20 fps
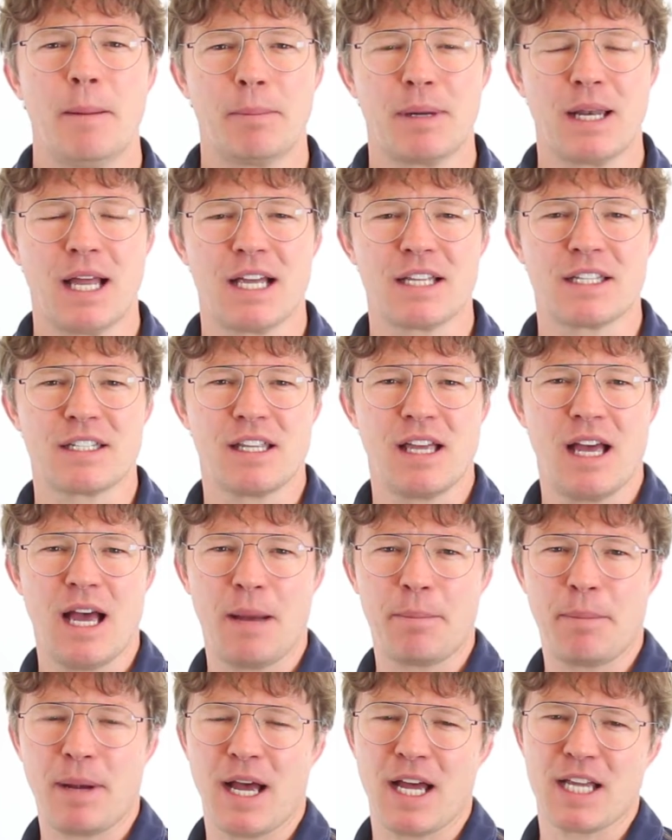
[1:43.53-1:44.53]
plus a
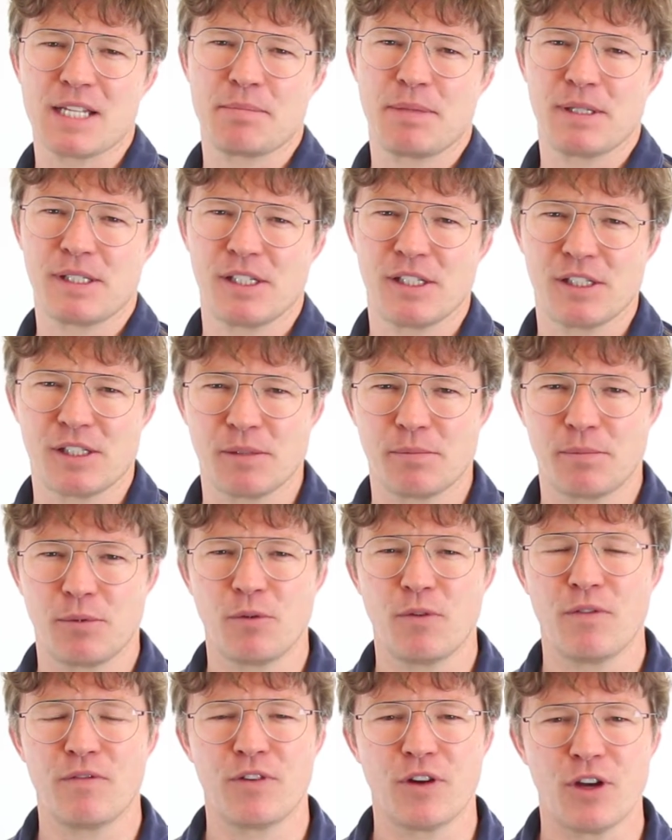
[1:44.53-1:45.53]
past
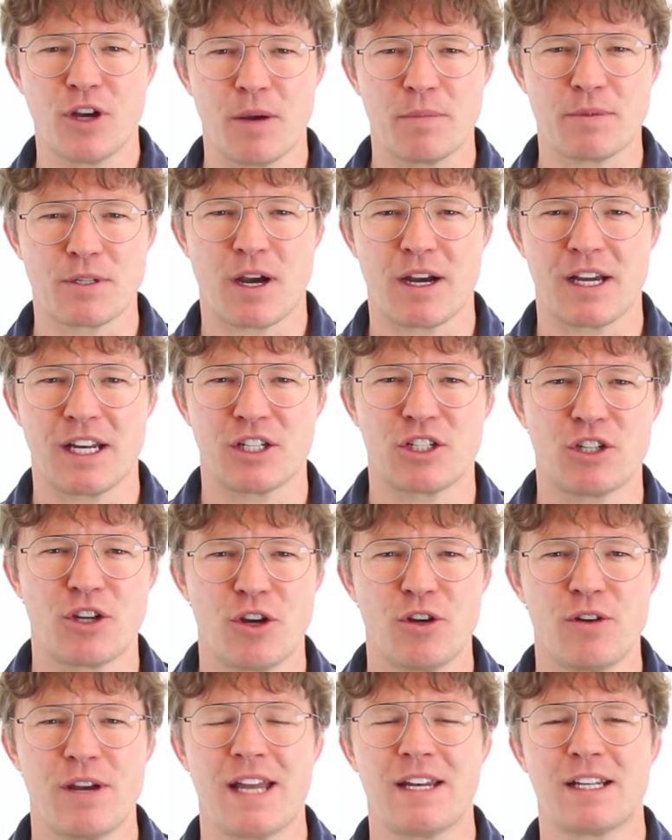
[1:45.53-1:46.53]
participle verb. So I'm going to
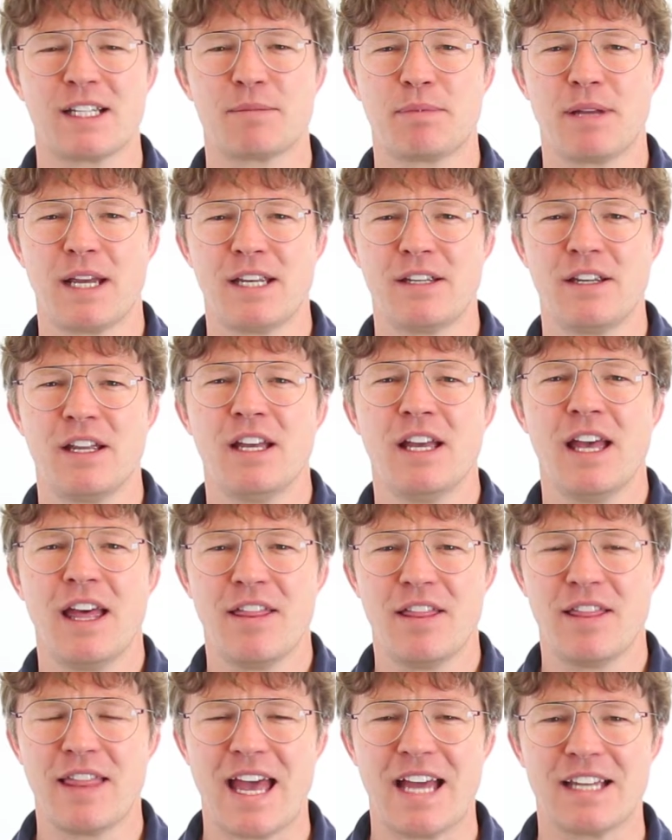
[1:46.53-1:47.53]
show and explain
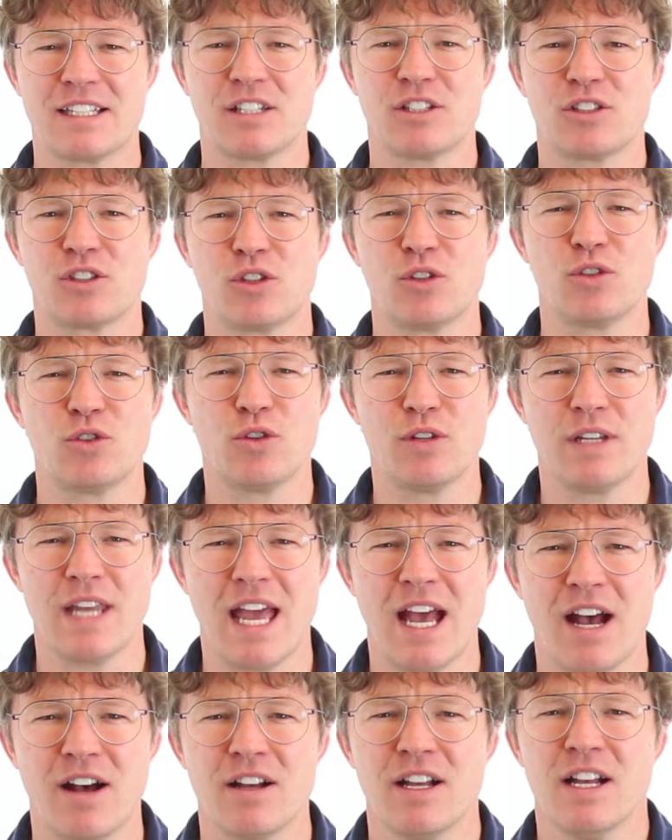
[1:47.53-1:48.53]
that to you
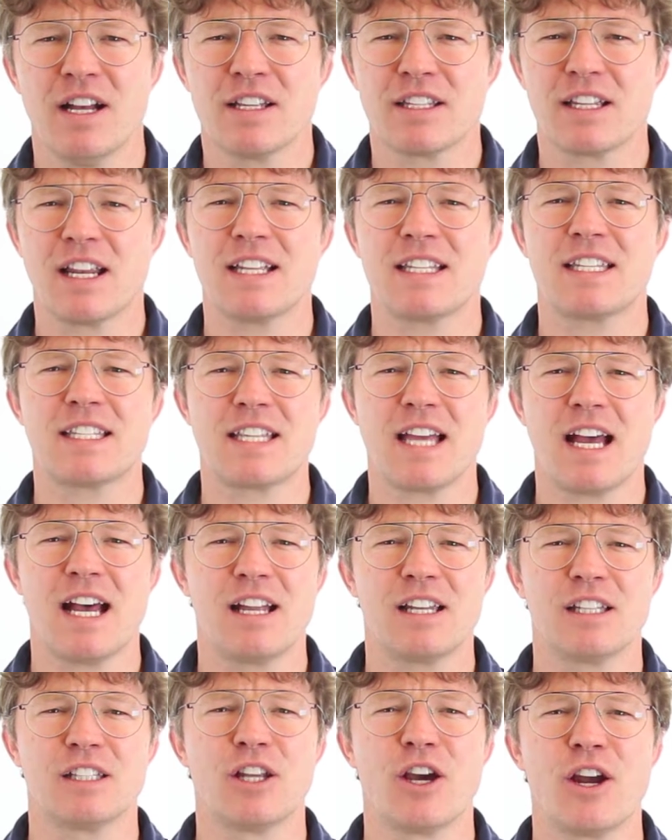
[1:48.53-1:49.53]
now. So let's
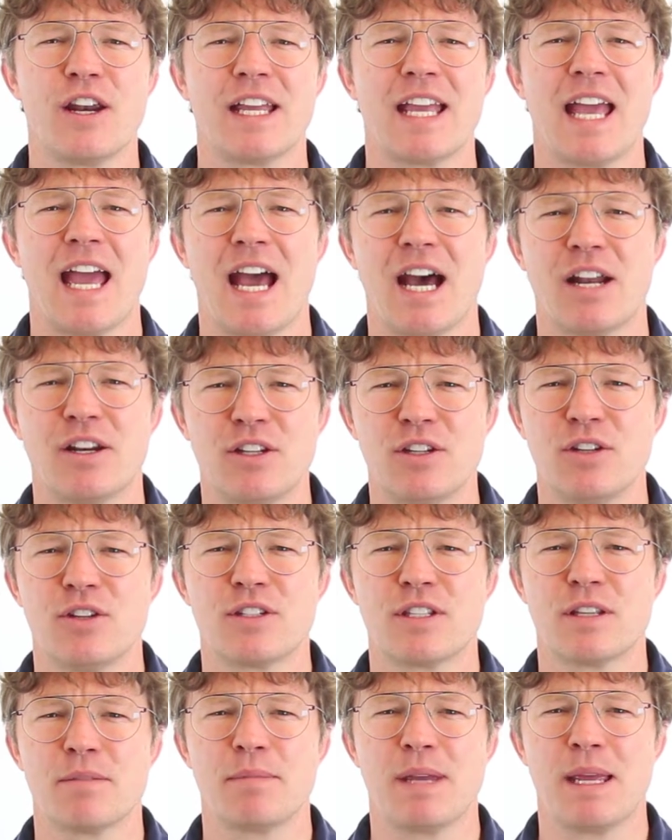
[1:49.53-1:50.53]
start learning how to use
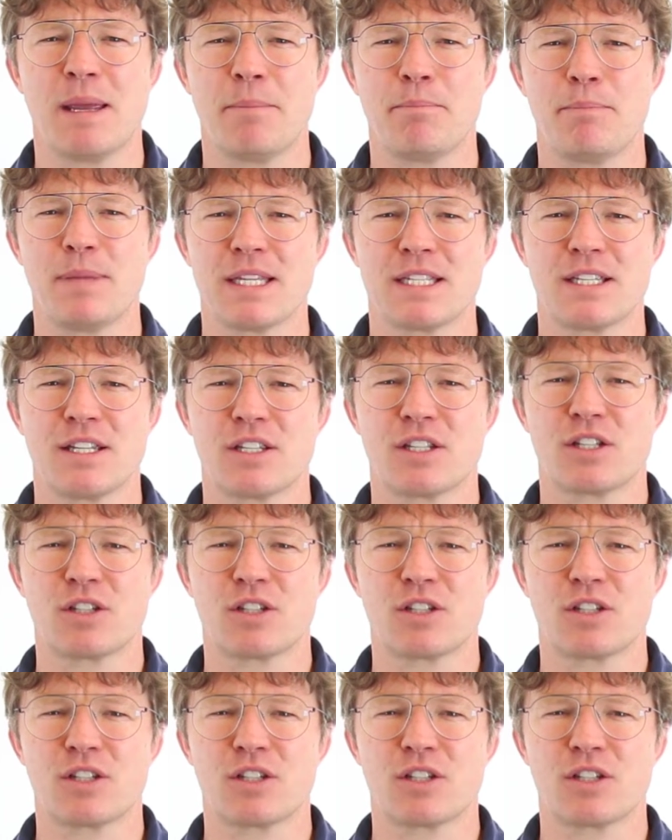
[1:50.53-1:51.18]
them in business